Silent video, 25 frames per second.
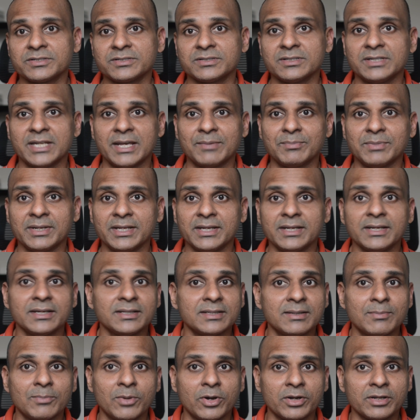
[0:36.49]
namely the
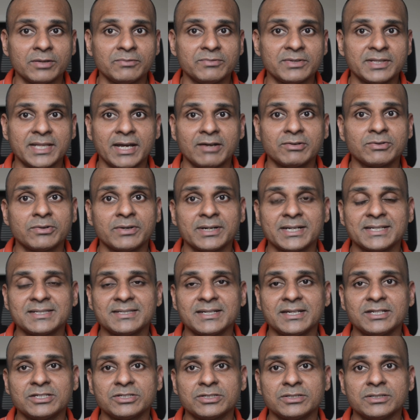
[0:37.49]
model without
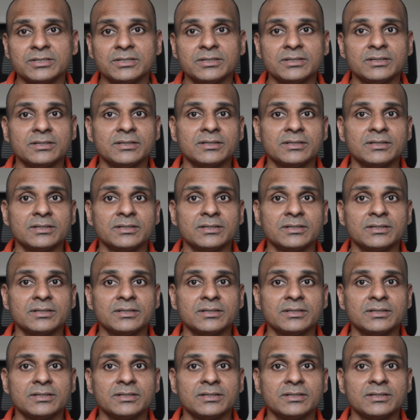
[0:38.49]
quantization,